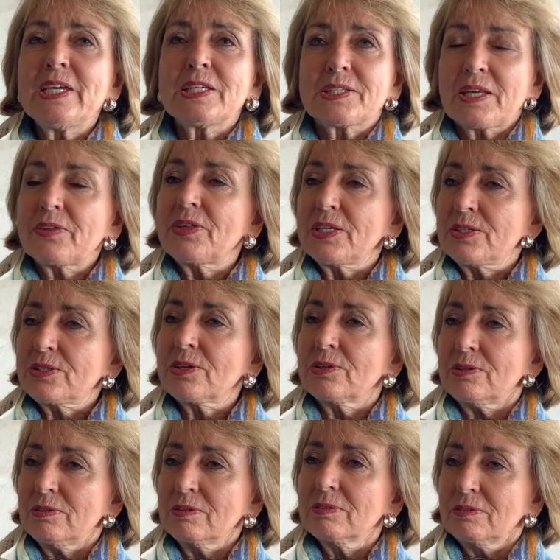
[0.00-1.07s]
is actually
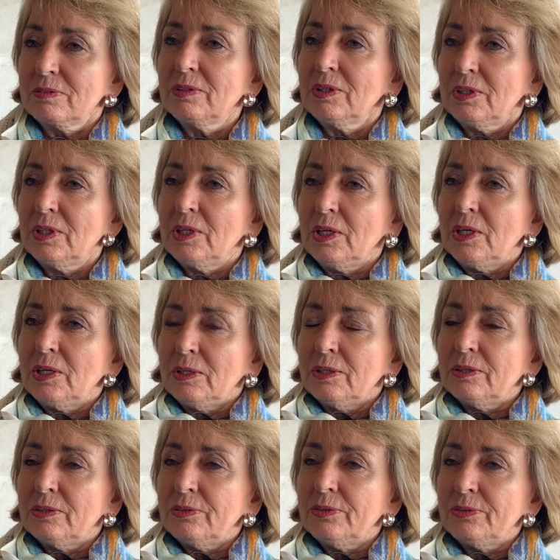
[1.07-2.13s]
possible? Because
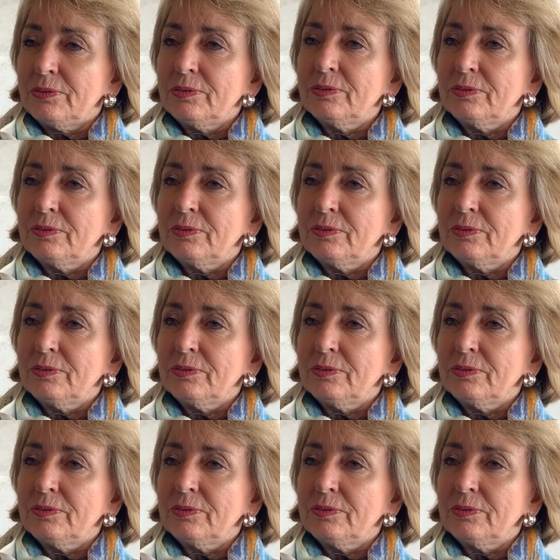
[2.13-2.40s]
sometimes